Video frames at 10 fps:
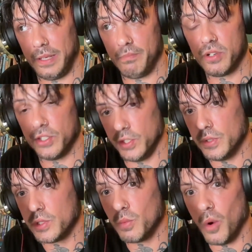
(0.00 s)

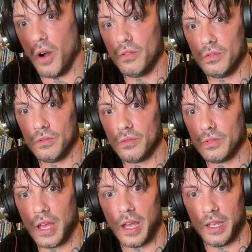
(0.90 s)
produce what
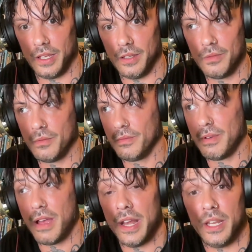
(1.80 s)

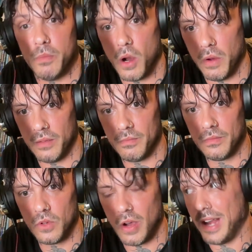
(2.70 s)
any poet,
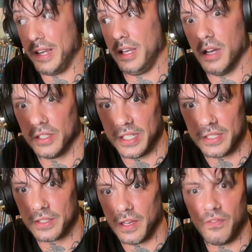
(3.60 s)
any
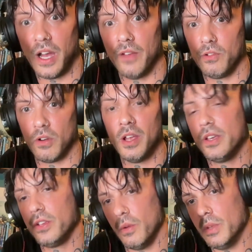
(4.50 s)
artist, a
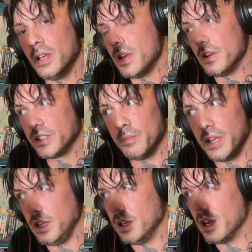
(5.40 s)
5-year-old, to
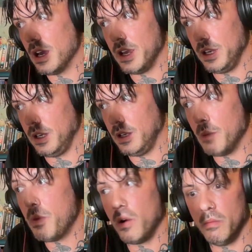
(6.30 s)
me, a
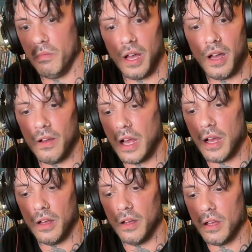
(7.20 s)
poem that
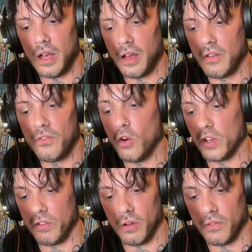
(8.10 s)
a
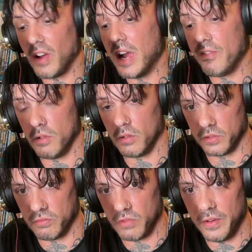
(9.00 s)
4-year-old, 5-year-old
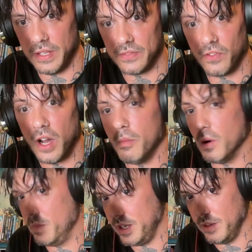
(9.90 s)
has written is far
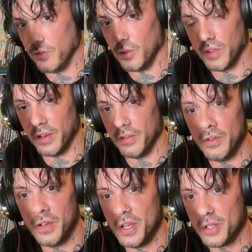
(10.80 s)
more meaningful than
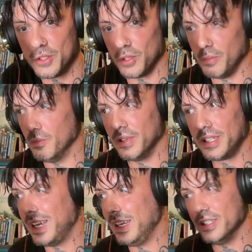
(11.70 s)
some
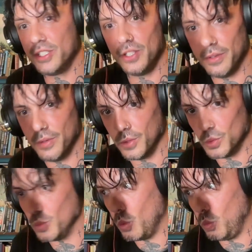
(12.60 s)
Keatsian
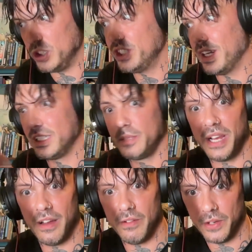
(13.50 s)
or
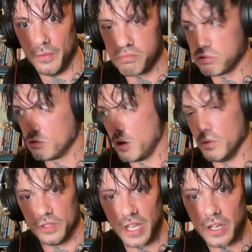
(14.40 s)
Shakespearean
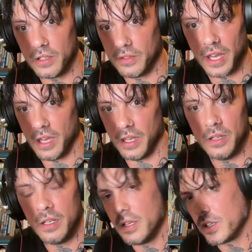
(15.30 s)
prose that a
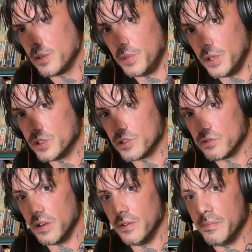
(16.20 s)
computer's
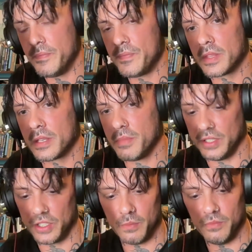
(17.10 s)
written,
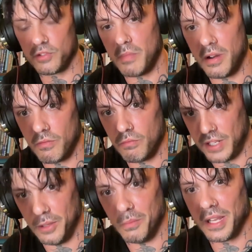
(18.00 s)
because it comes from a
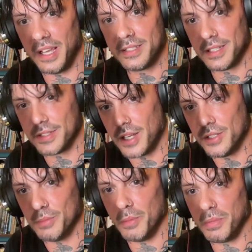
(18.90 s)
real place, a
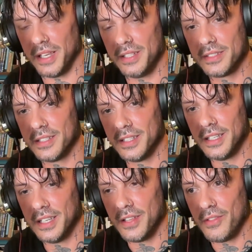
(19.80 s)
tangible place.
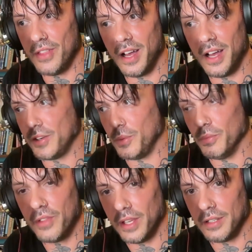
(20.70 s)
that I
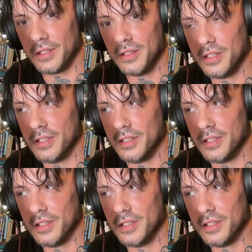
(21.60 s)
don't think